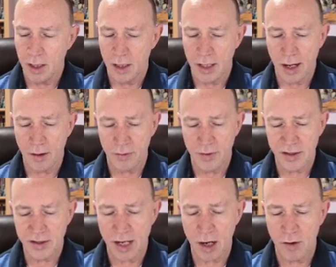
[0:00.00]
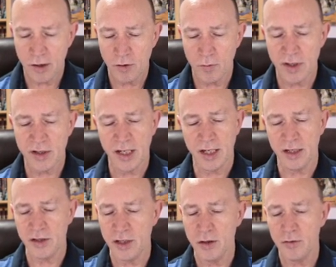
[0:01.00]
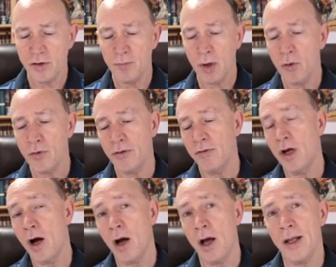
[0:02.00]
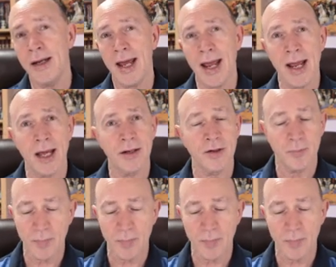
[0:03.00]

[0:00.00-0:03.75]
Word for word: Now, this characteristic is used both of God and